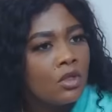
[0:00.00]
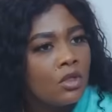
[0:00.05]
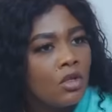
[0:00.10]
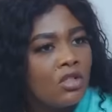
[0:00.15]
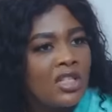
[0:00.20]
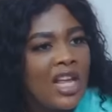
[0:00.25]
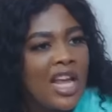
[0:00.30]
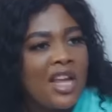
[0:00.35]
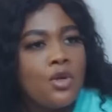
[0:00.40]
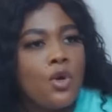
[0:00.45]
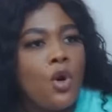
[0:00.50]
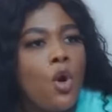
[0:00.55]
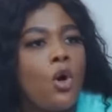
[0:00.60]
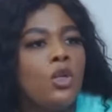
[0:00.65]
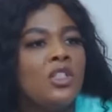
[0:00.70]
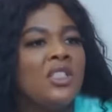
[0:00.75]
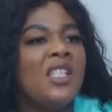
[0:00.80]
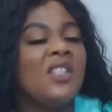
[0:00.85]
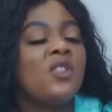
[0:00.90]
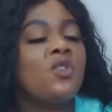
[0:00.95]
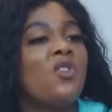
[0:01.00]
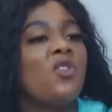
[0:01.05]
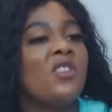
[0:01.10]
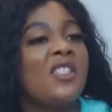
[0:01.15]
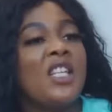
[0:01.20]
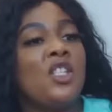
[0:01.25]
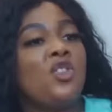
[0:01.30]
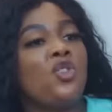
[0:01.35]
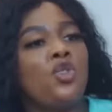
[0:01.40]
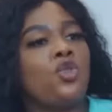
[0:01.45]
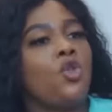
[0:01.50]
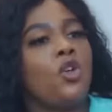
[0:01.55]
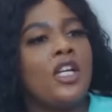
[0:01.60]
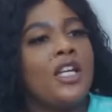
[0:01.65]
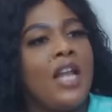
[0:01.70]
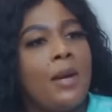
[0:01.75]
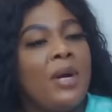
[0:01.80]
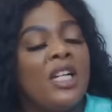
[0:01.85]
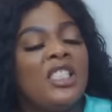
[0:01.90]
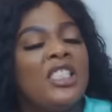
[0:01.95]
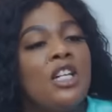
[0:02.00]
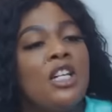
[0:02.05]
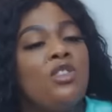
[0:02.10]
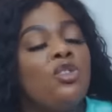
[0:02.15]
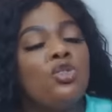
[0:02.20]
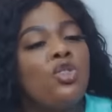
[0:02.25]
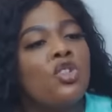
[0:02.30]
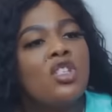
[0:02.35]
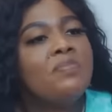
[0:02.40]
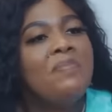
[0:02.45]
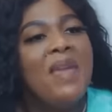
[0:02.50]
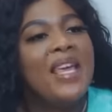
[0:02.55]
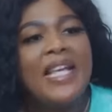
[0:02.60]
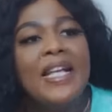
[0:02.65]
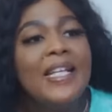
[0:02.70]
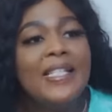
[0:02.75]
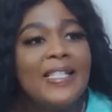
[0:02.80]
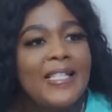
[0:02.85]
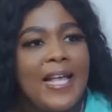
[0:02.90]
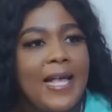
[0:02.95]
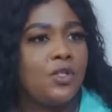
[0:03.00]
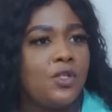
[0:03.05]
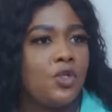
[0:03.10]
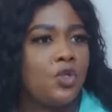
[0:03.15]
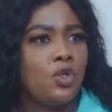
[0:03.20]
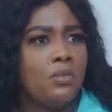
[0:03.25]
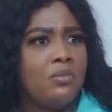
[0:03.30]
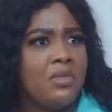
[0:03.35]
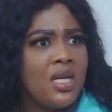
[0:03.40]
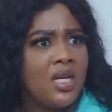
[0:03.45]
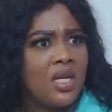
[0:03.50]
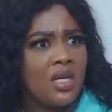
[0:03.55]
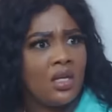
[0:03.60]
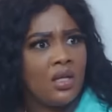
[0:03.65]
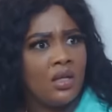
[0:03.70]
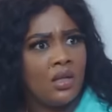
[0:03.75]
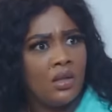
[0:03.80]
Oscar, you know all this nonsense you're talking about, they're not just making sense to me.